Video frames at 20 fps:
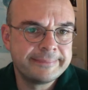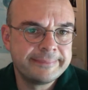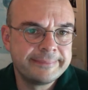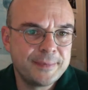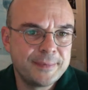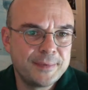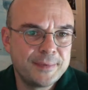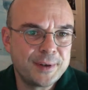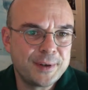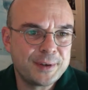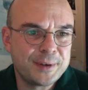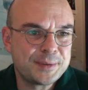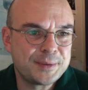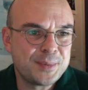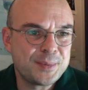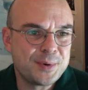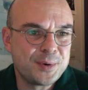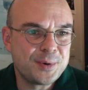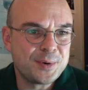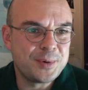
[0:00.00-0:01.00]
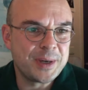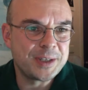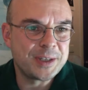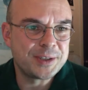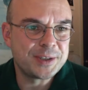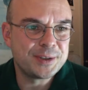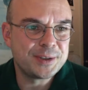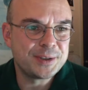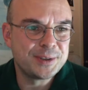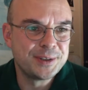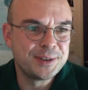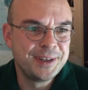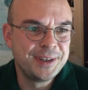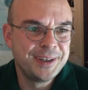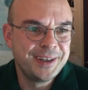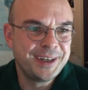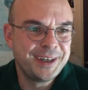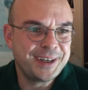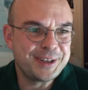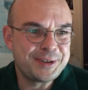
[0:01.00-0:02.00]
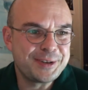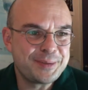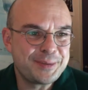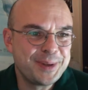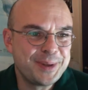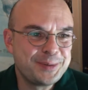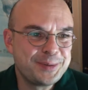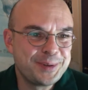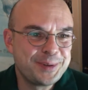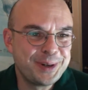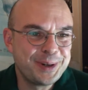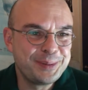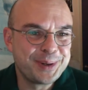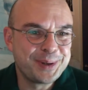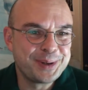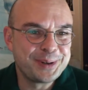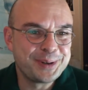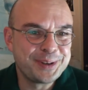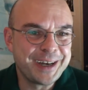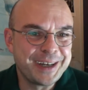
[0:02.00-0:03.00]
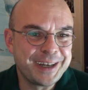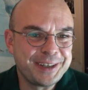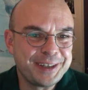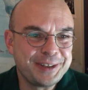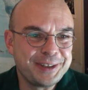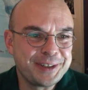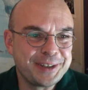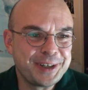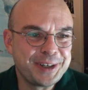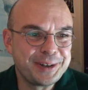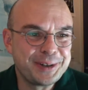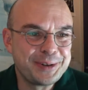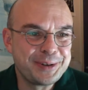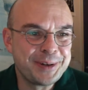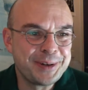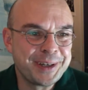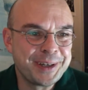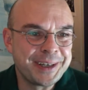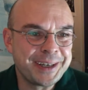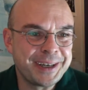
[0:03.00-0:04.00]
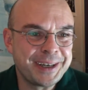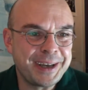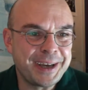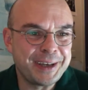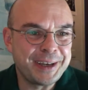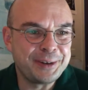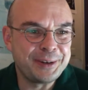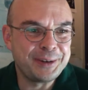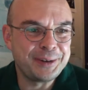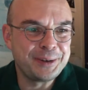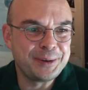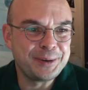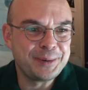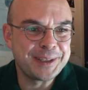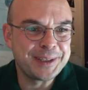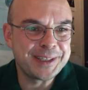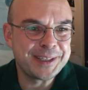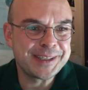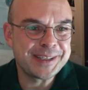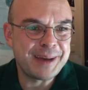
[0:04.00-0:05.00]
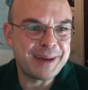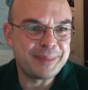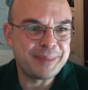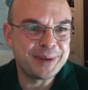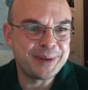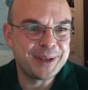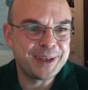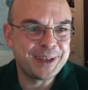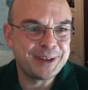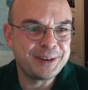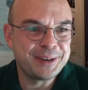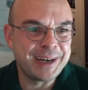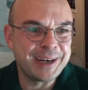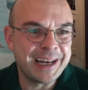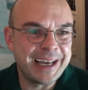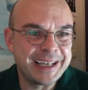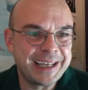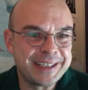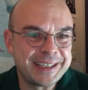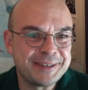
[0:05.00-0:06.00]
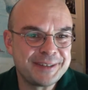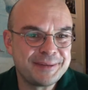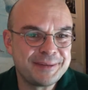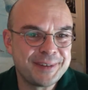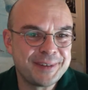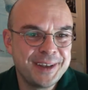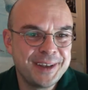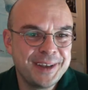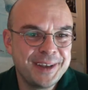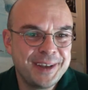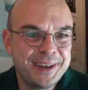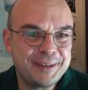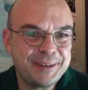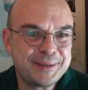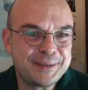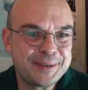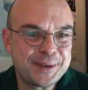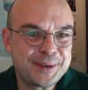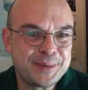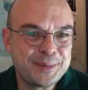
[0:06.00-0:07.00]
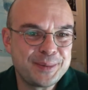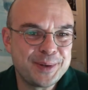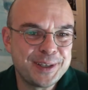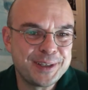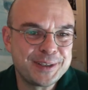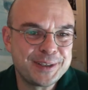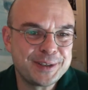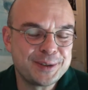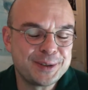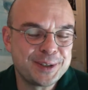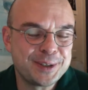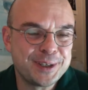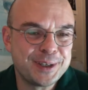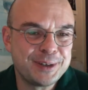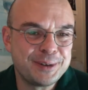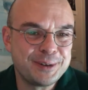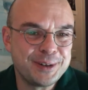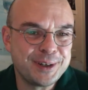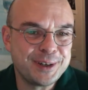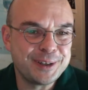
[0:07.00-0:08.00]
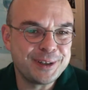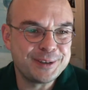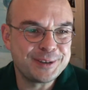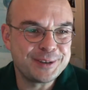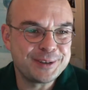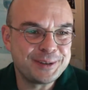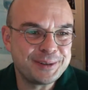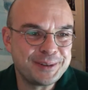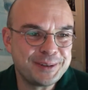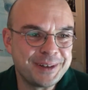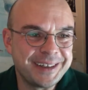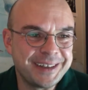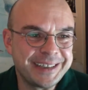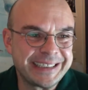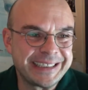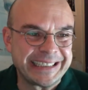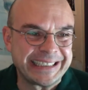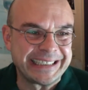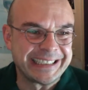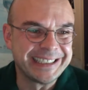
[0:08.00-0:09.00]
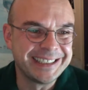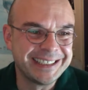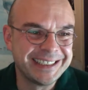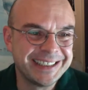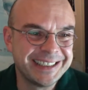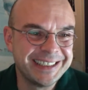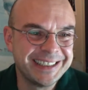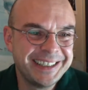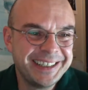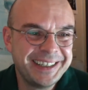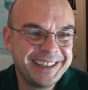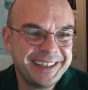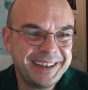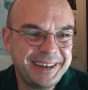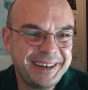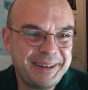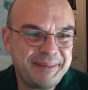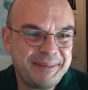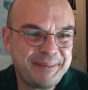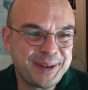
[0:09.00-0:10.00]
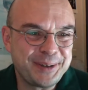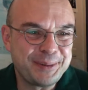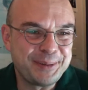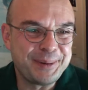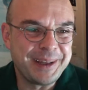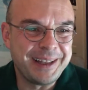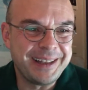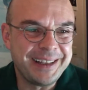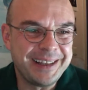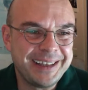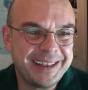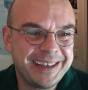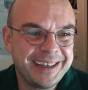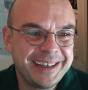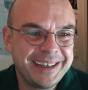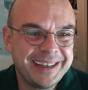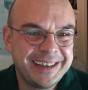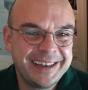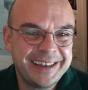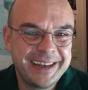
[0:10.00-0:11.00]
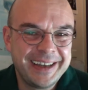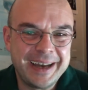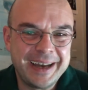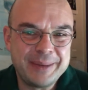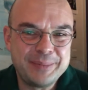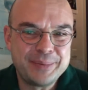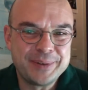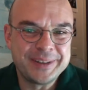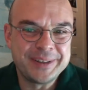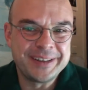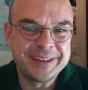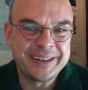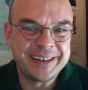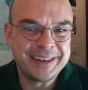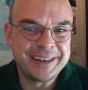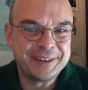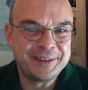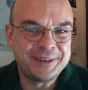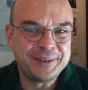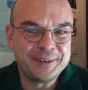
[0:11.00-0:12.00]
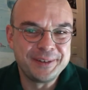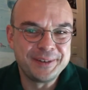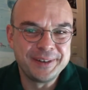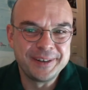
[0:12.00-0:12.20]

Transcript: There's more question. It's a bit weird because I don't hear you and I don't know what is happening in the class if someone is talking or not. So, but well, I pretend I do.